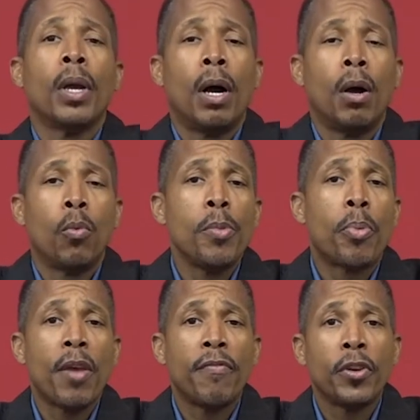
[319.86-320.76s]
uh, we
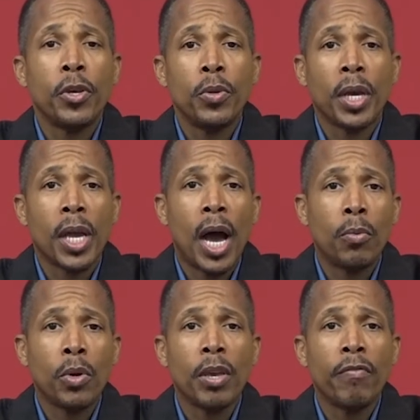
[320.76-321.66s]
pray for you that
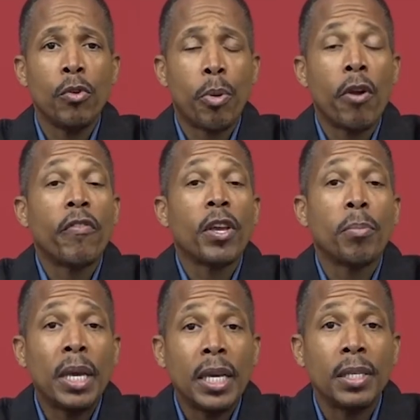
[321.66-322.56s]
God will give you
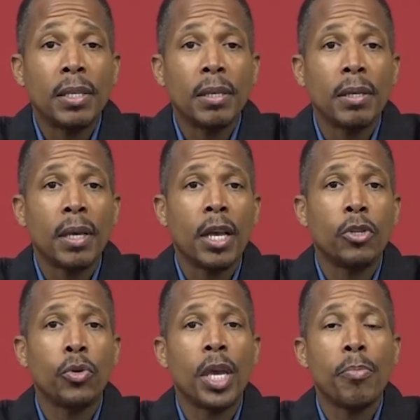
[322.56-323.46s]
perfect peace
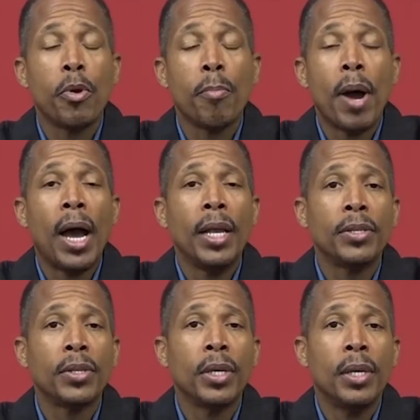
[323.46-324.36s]
as you keep your
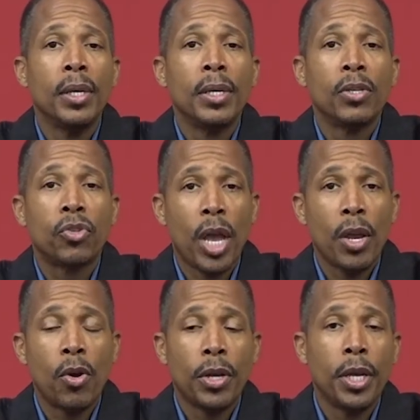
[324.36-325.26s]
minds
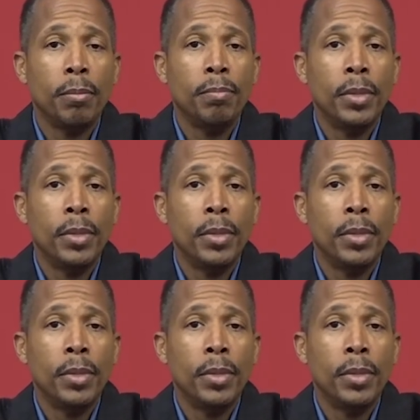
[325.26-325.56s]
stayed on Him.